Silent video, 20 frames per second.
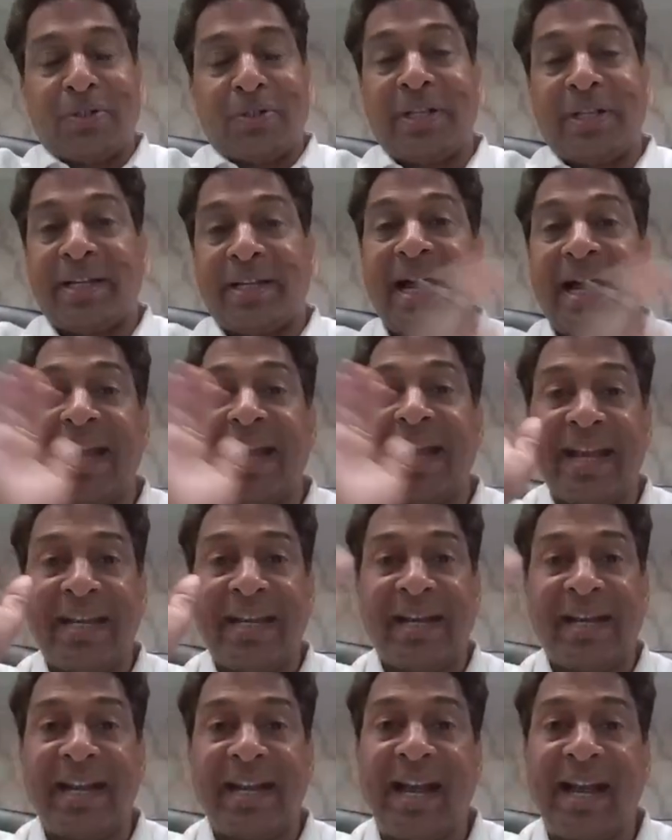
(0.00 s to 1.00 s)
so that I
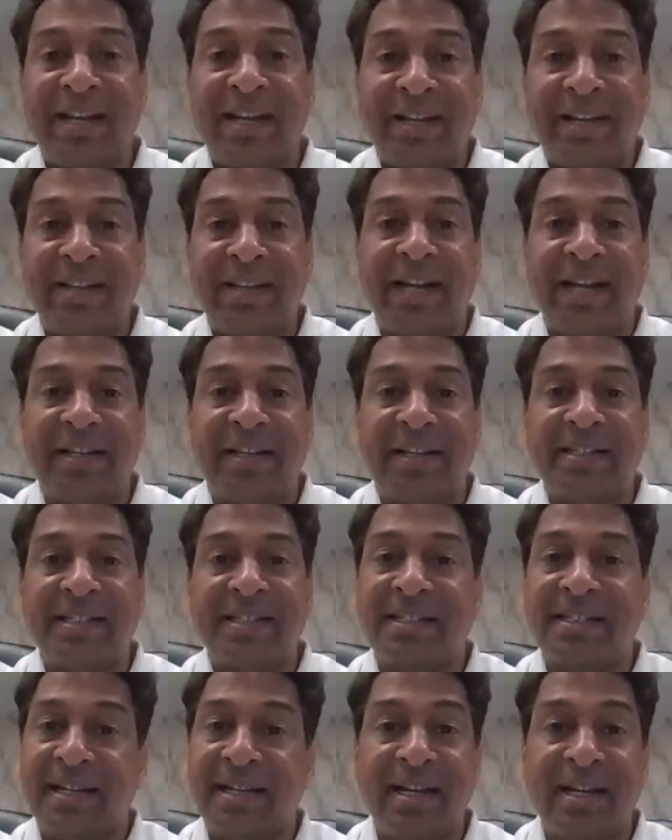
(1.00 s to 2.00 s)
get a clarity that this
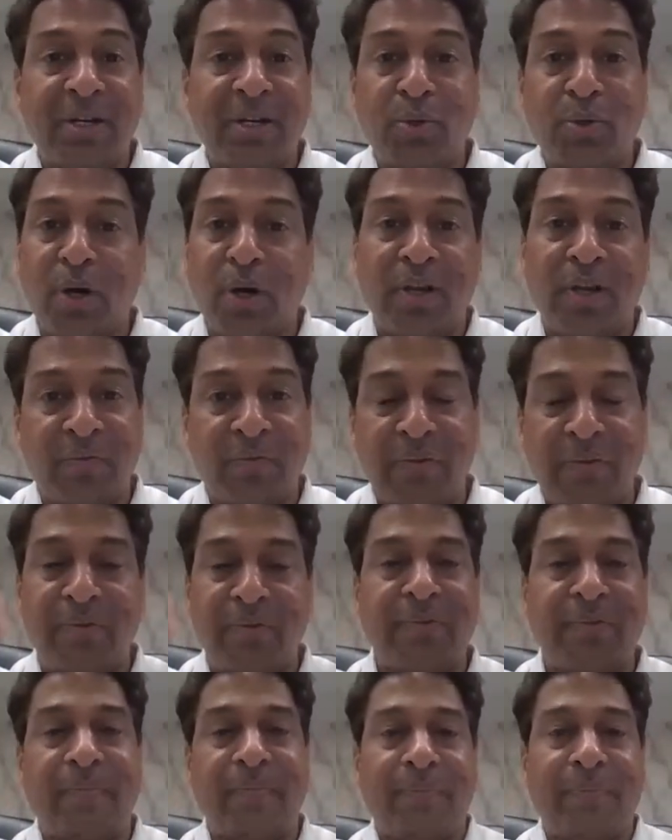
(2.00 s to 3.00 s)
is clear to all of
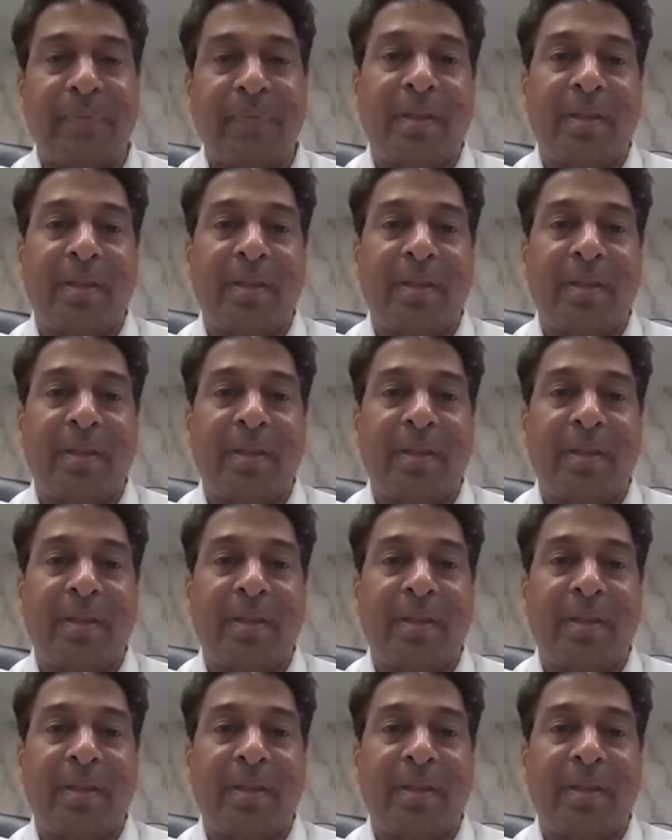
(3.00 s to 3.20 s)
you.